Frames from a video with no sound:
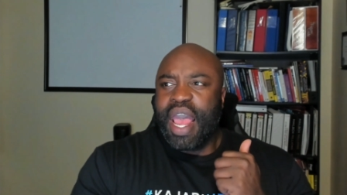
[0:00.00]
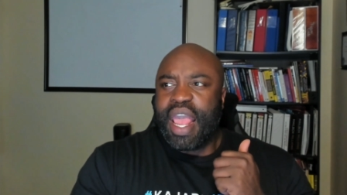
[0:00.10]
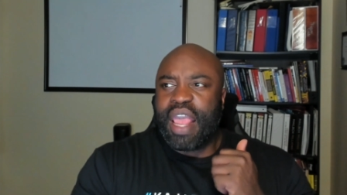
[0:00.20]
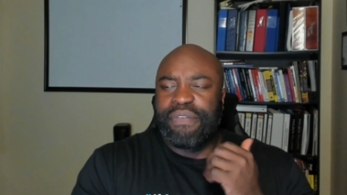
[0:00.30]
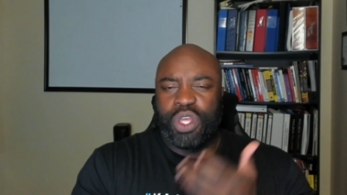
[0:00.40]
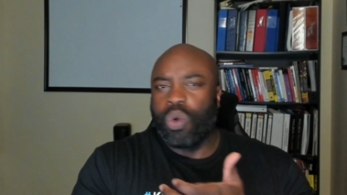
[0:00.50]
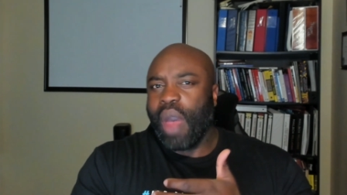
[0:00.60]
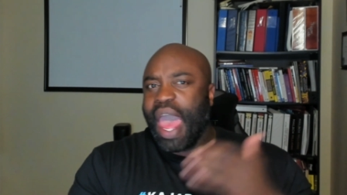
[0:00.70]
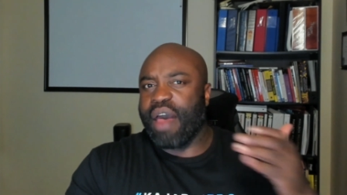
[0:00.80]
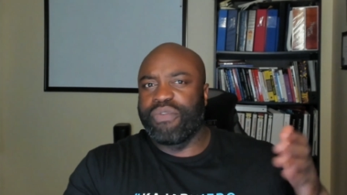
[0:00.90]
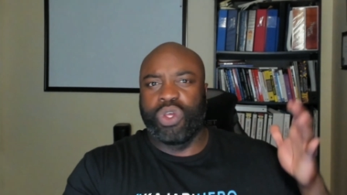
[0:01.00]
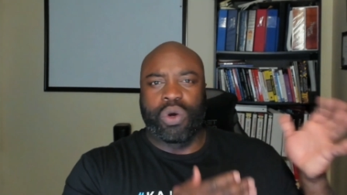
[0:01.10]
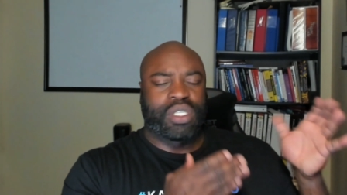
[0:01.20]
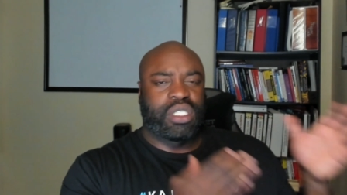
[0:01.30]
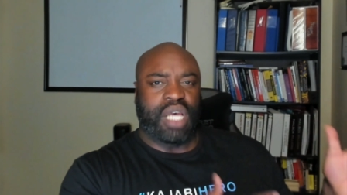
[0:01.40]
if you have
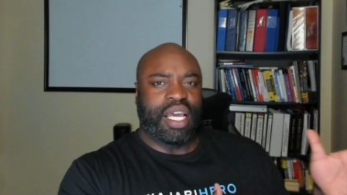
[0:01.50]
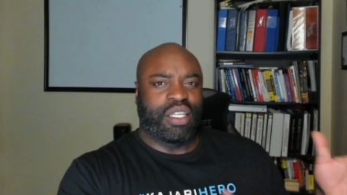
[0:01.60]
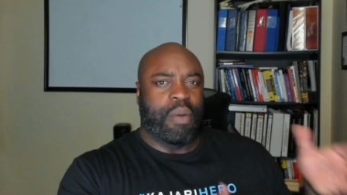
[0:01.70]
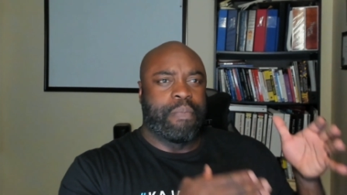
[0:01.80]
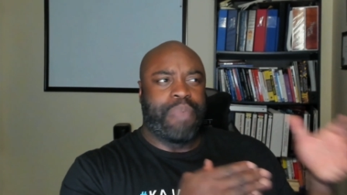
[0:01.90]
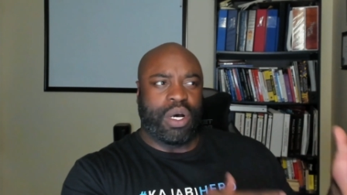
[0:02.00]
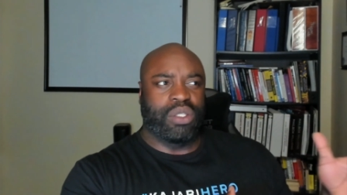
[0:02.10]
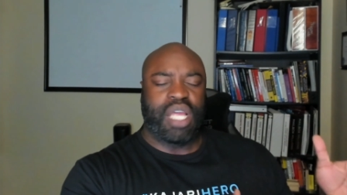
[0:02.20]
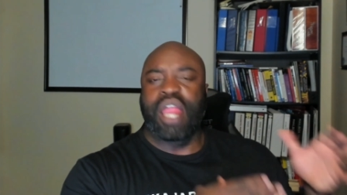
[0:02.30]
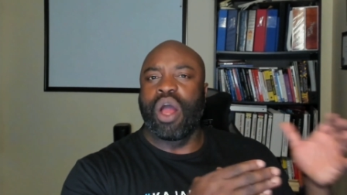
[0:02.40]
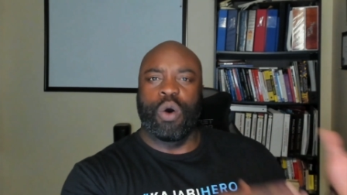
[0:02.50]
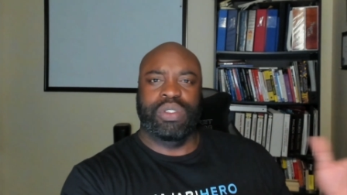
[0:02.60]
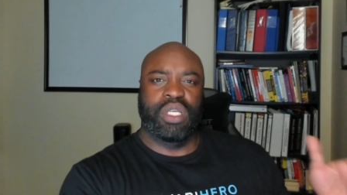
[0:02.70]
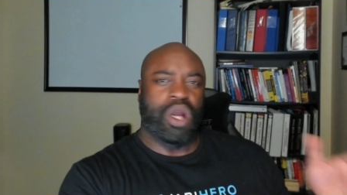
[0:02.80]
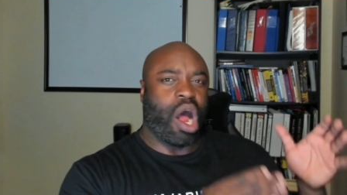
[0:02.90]
your site built and
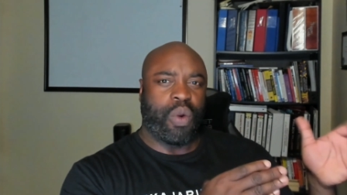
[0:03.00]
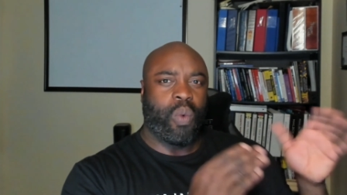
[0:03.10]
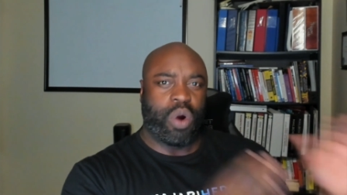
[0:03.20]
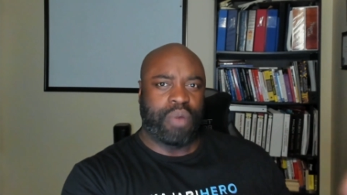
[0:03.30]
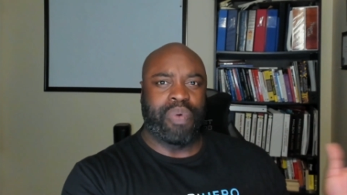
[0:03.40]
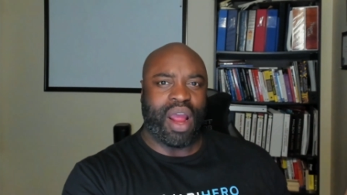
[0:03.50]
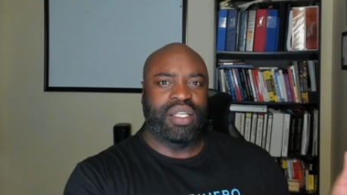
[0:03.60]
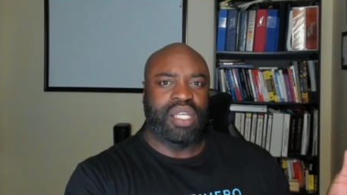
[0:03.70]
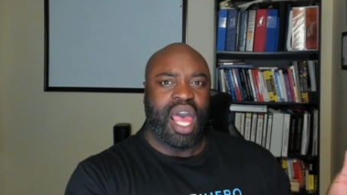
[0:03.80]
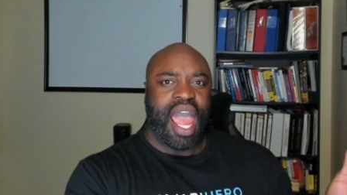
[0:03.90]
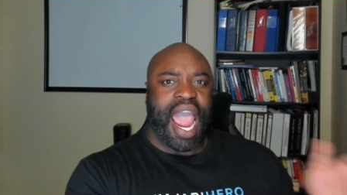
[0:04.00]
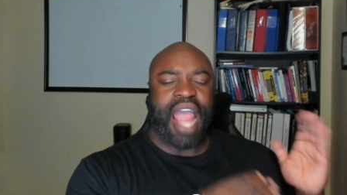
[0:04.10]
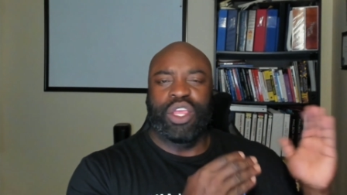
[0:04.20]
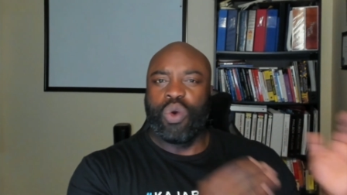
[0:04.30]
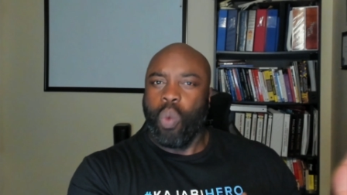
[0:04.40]
hosted on WordPress
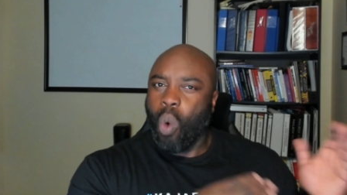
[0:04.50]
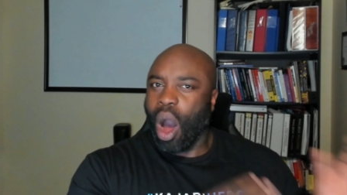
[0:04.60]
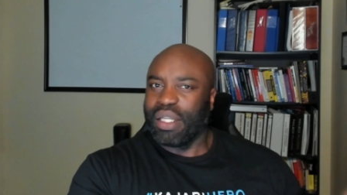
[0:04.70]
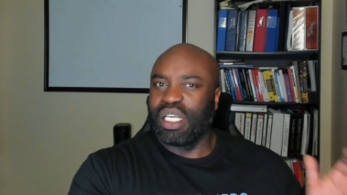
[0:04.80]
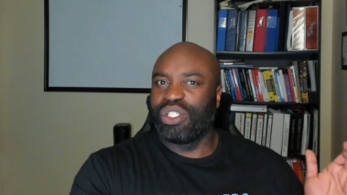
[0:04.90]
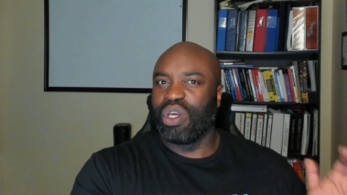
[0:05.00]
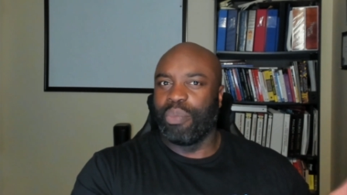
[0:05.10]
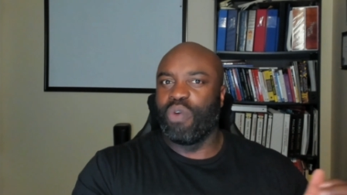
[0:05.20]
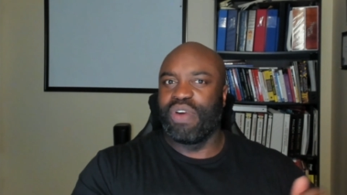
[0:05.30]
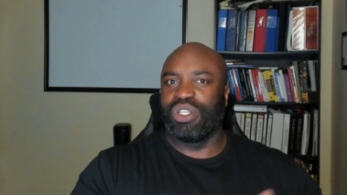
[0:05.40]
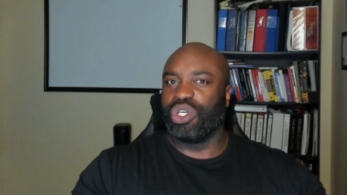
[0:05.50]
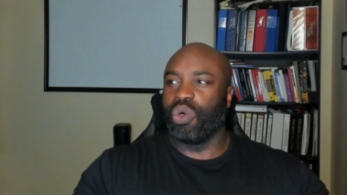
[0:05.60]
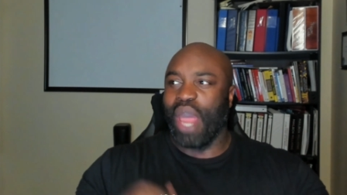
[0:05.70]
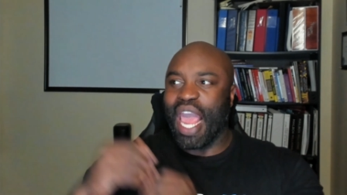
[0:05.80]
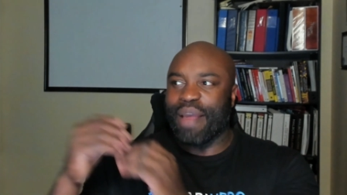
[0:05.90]
and you wanted to move it
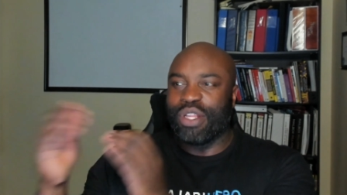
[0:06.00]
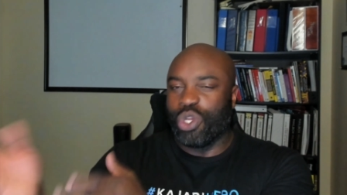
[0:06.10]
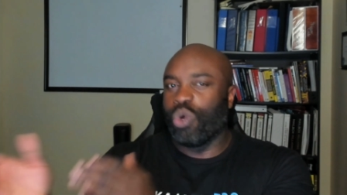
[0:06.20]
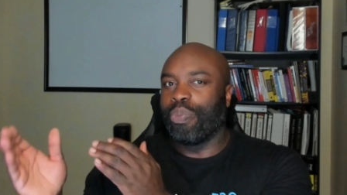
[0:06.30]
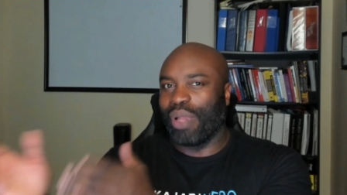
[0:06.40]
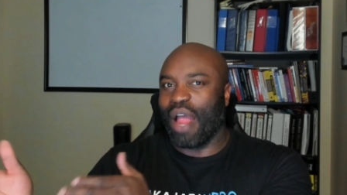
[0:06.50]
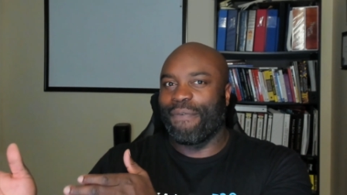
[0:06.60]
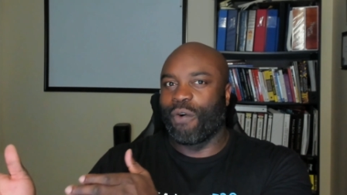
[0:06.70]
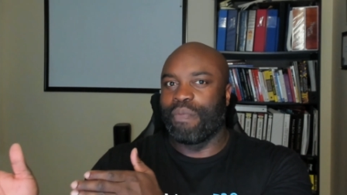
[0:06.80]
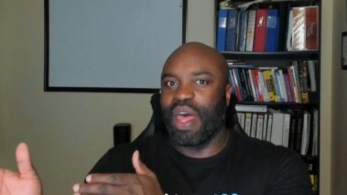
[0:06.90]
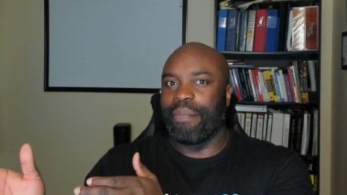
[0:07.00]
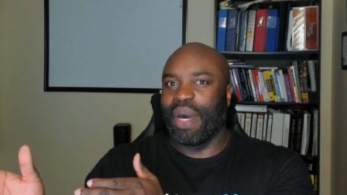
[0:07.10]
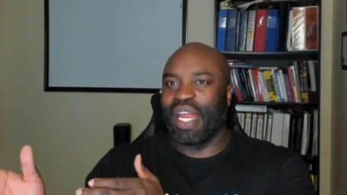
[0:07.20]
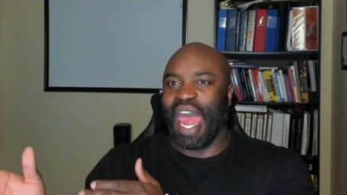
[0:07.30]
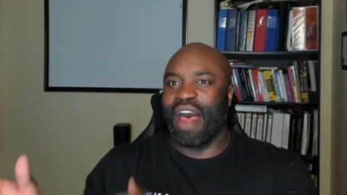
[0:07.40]
to a new platform that
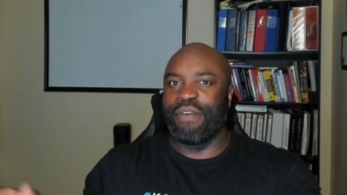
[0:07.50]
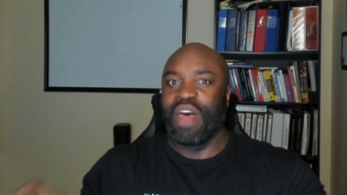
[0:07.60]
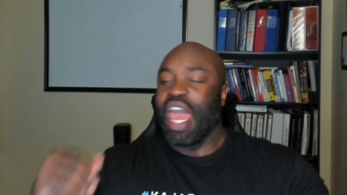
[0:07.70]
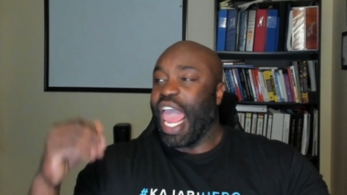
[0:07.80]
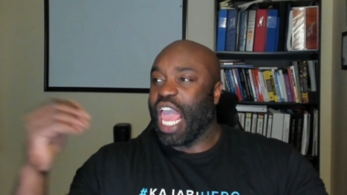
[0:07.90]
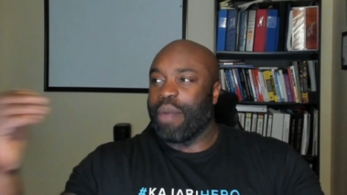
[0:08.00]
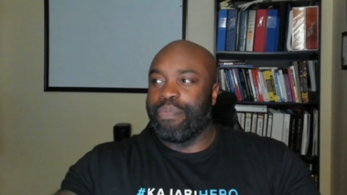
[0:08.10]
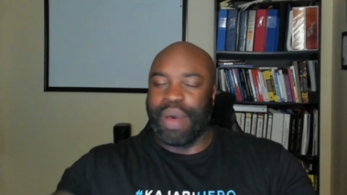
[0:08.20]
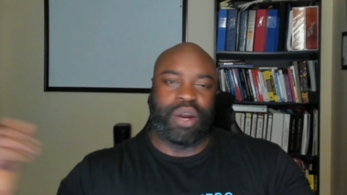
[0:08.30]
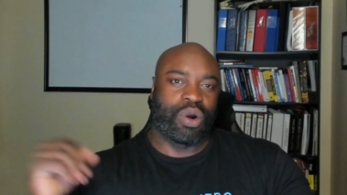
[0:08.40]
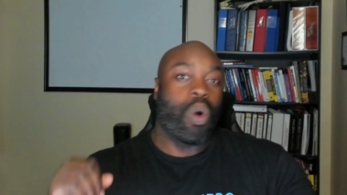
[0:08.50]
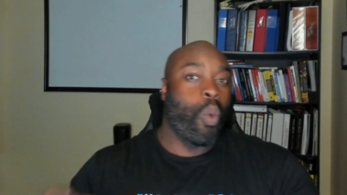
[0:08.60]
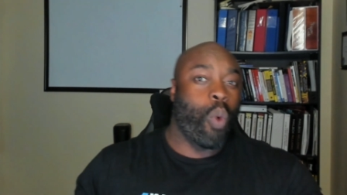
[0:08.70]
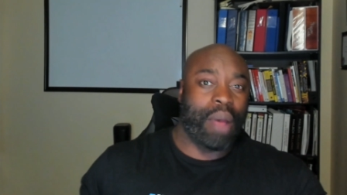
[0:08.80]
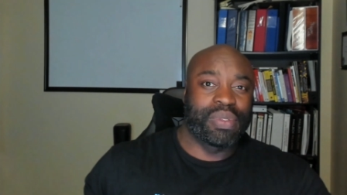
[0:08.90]
might have a better
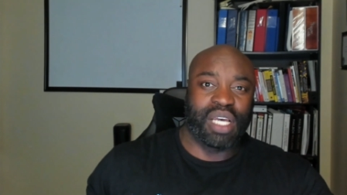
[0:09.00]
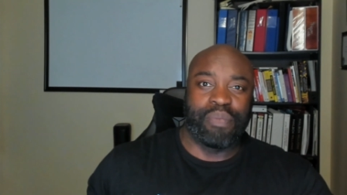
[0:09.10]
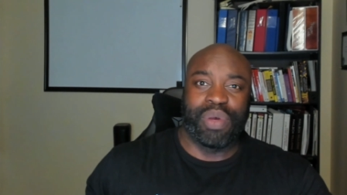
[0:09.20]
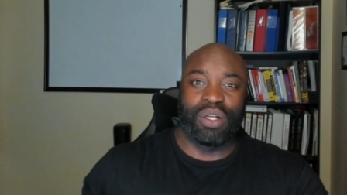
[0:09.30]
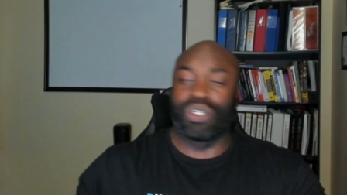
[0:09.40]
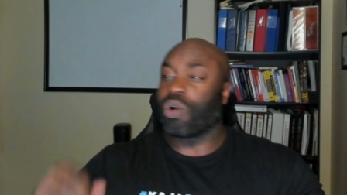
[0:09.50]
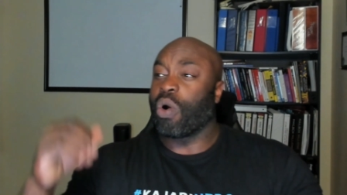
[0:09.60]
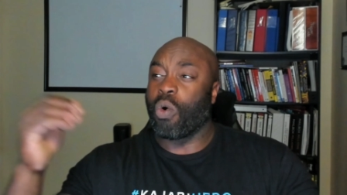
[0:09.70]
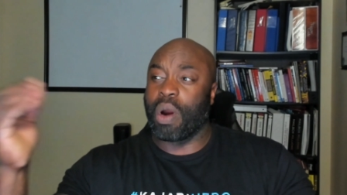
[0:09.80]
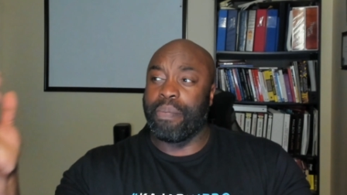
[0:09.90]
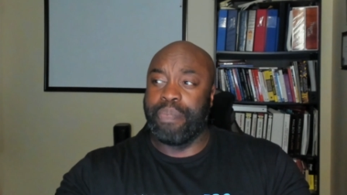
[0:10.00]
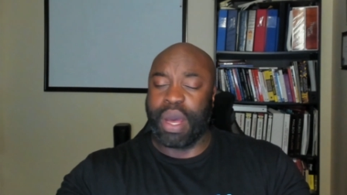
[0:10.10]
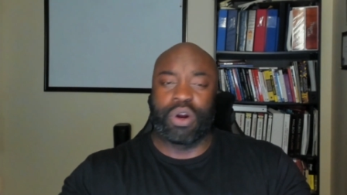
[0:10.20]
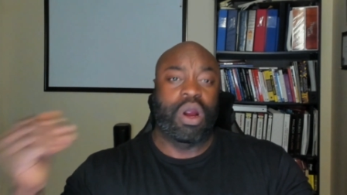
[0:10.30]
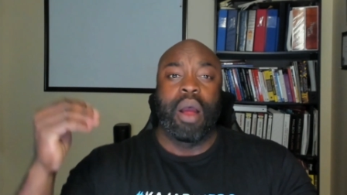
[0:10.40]
website builder or a
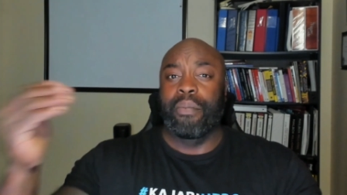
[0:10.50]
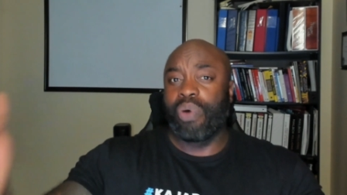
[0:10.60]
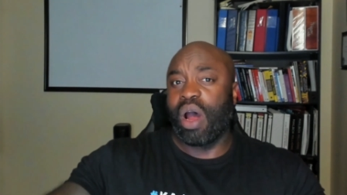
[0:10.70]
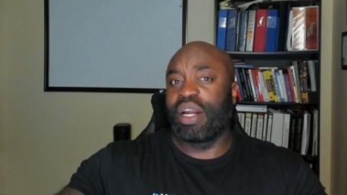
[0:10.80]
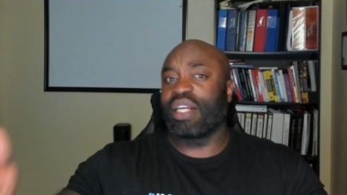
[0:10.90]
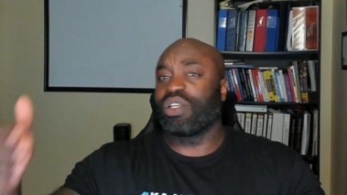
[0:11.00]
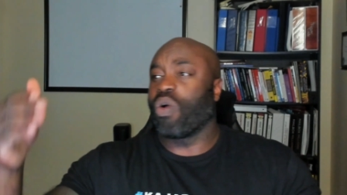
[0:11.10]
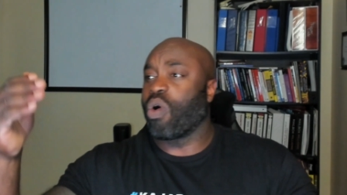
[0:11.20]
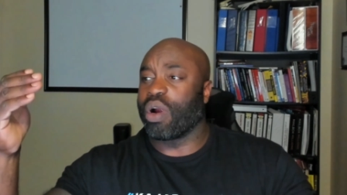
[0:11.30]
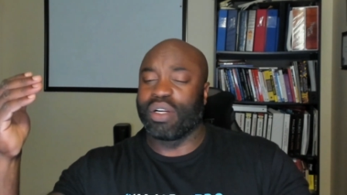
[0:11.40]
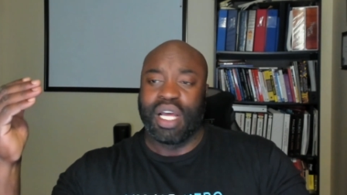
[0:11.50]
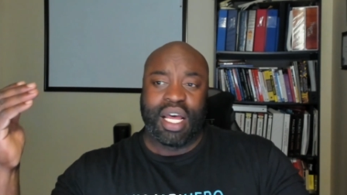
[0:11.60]
better product or